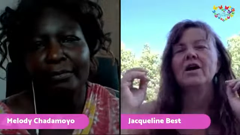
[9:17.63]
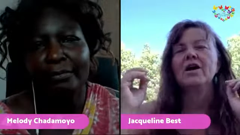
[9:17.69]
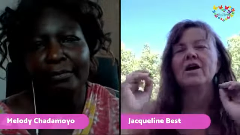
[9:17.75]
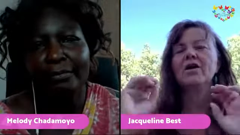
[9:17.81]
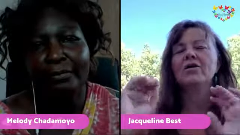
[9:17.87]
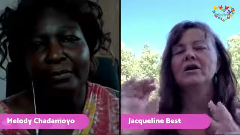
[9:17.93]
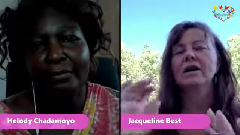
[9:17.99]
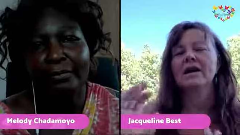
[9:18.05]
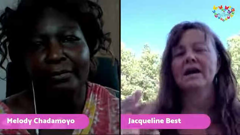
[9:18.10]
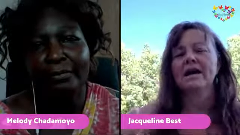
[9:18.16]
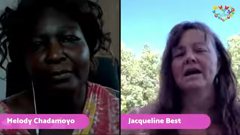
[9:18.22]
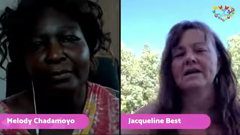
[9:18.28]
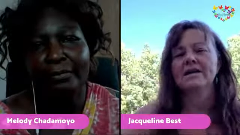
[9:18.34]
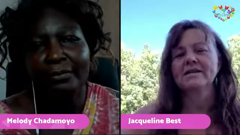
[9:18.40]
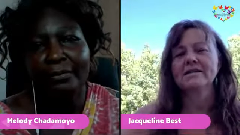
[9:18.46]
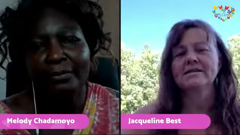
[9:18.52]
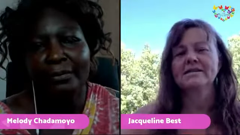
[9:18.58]

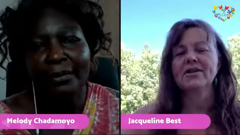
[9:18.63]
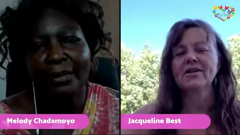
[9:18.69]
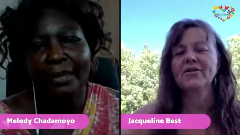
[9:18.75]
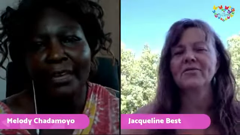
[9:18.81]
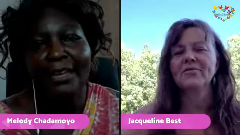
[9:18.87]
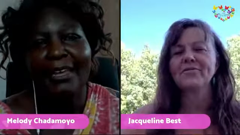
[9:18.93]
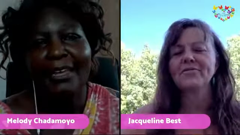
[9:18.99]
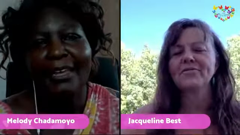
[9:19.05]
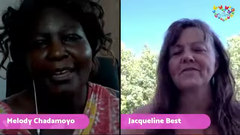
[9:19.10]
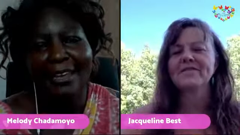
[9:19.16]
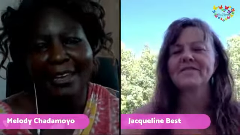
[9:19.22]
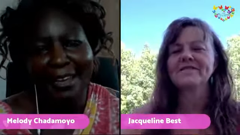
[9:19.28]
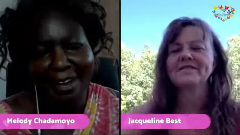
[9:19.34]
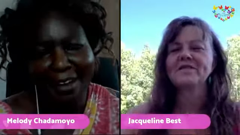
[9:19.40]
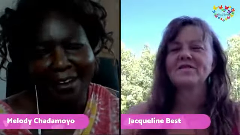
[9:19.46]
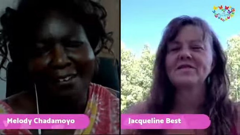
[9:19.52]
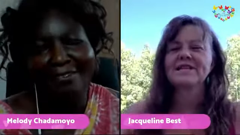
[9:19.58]
Speaker 1: Okay, so
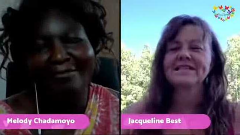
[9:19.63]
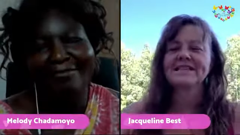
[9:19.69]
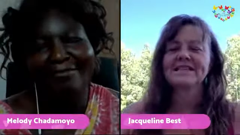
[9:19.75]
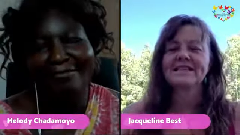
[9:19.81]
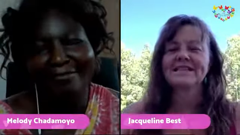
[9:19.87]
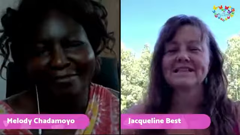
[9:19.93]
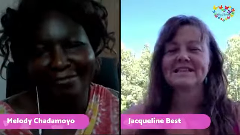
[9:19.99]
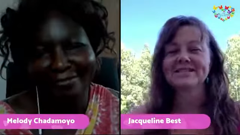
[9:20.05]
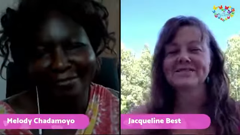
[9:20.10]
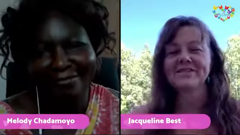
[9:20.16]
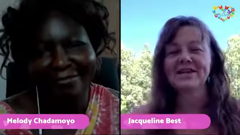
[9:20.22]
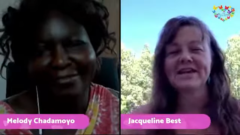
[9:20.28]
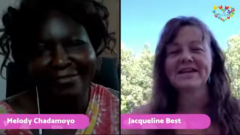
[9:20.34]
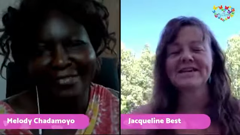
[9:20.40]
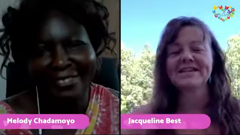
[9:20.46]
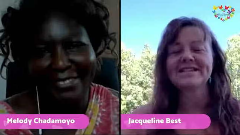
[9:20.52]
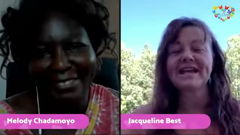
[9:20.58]
yeah. So let's get this
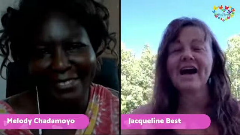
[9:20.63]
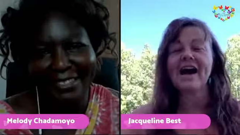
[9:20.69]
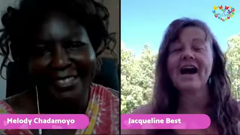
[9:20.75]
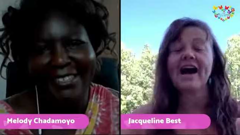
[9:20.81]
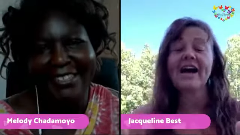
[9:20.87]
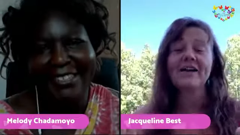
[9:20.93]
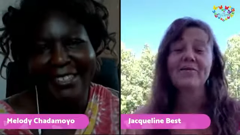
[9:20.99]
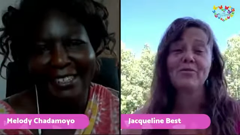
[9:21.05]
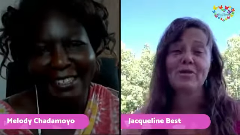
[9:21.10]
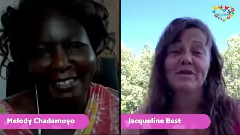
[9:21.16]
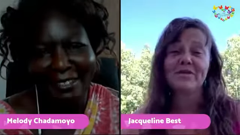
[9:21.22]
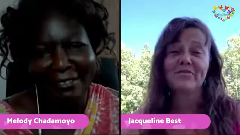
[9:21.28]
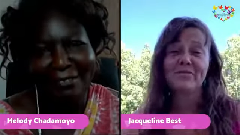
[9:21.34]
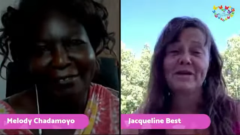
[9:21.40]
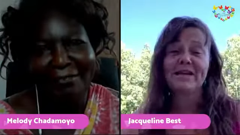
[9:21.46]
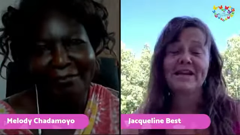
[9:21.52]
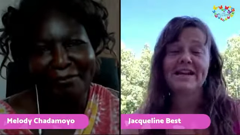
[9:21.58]
straight because I would
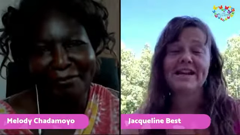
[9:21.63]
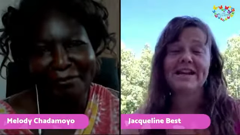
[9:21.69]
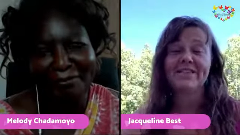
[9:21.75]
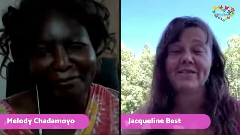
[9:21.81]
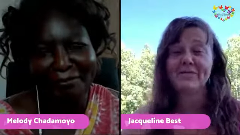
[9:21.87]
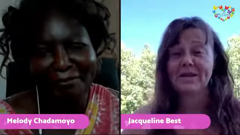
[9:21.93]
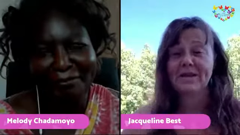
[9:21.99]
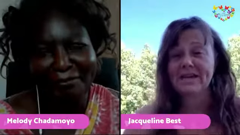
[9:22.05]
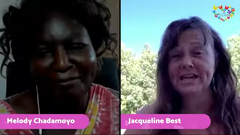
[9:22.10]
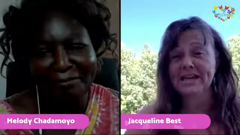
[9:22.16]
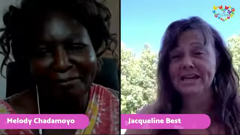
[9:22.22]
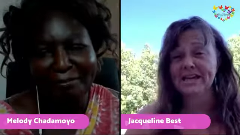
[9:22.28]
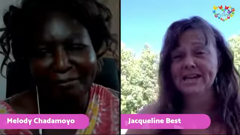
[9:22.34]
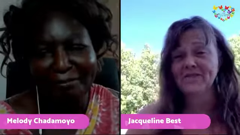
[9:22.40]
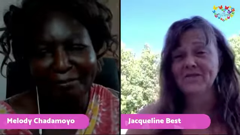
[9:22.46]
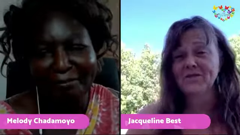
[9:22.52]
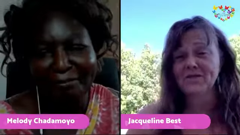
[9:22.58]
have been at the
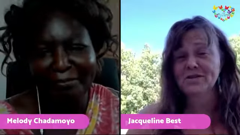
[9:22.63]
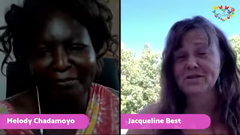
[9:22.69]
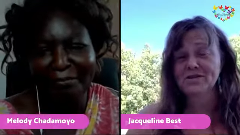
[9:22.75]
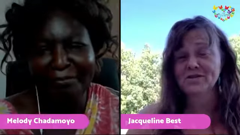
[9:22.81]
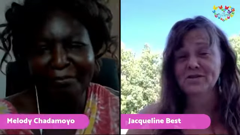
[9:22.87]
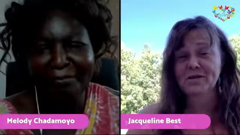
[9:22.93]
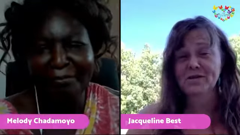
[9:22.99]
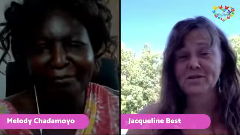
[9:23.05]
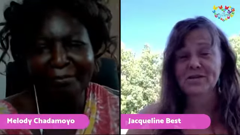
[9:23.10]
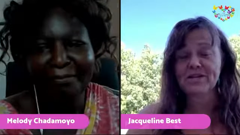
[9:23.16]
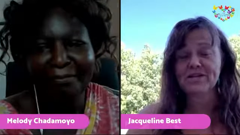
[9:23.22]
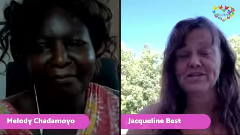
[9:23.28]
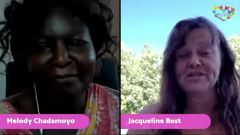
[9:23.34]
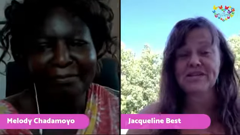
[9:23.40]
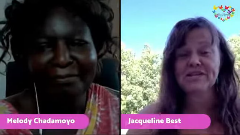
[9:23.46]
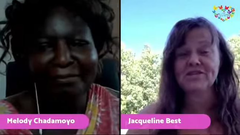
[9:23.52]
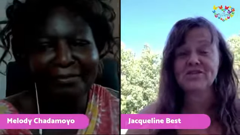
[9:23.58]
beginning of your story when
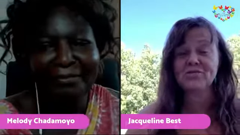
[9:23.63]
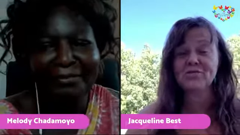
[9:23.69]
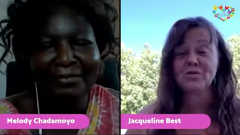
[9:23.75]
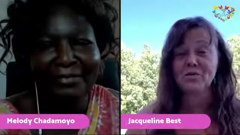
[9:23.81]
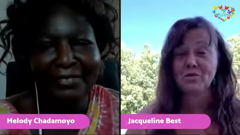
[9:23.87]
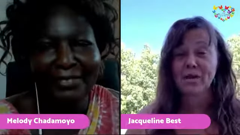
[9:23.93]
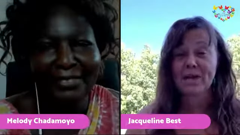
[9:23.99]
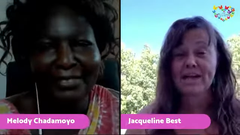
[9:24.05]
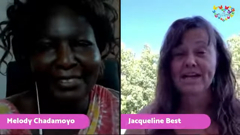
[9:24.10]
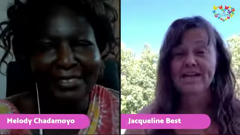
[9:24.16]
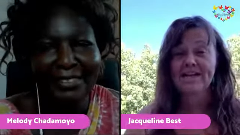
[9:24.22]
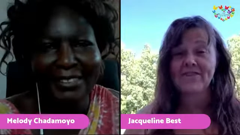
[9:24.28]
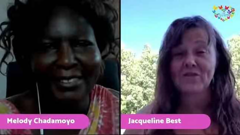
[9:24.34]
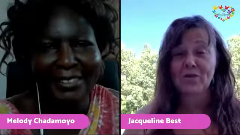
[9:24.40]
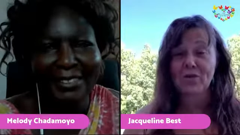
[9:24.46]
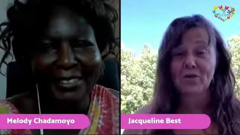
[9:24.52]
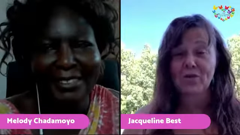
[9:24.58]
you said you were waiting
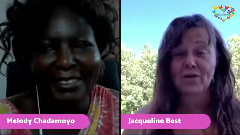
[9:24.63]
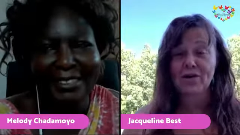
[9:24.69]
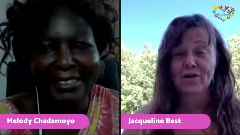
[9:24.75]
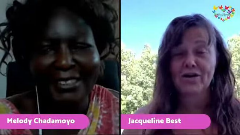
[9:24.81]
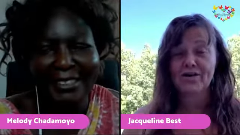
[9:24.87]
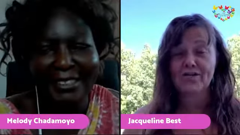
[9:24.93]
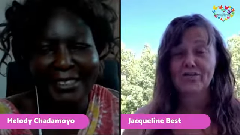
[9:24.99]
at the corner,